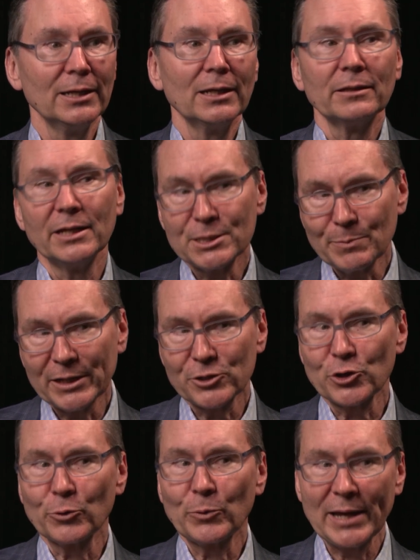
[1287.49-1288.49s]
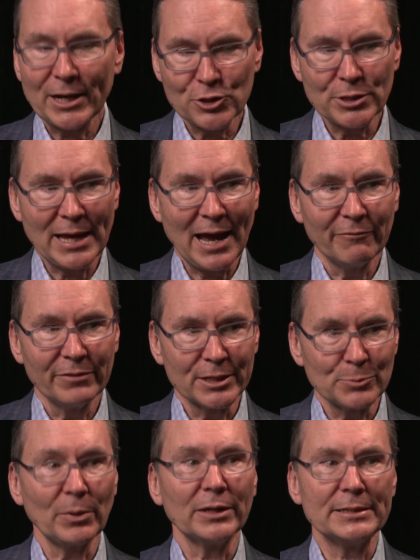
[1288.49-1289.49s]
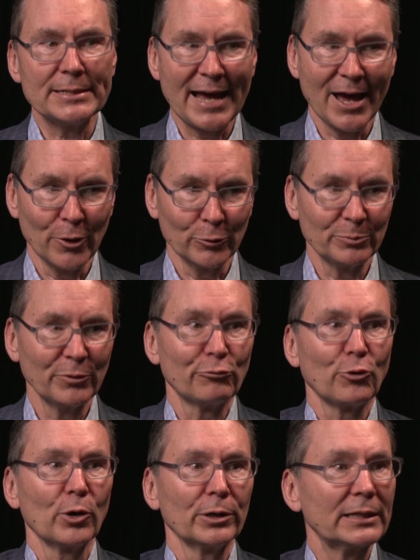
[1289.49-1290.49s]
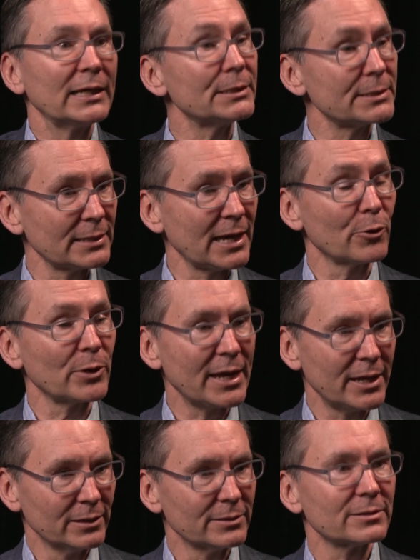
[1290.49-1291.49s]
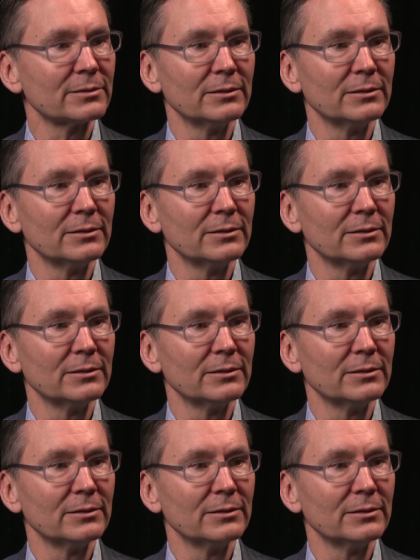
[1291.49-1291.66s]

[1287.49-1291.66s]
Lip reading: let's make sure we actually have this buttoned down before it gets out of hand.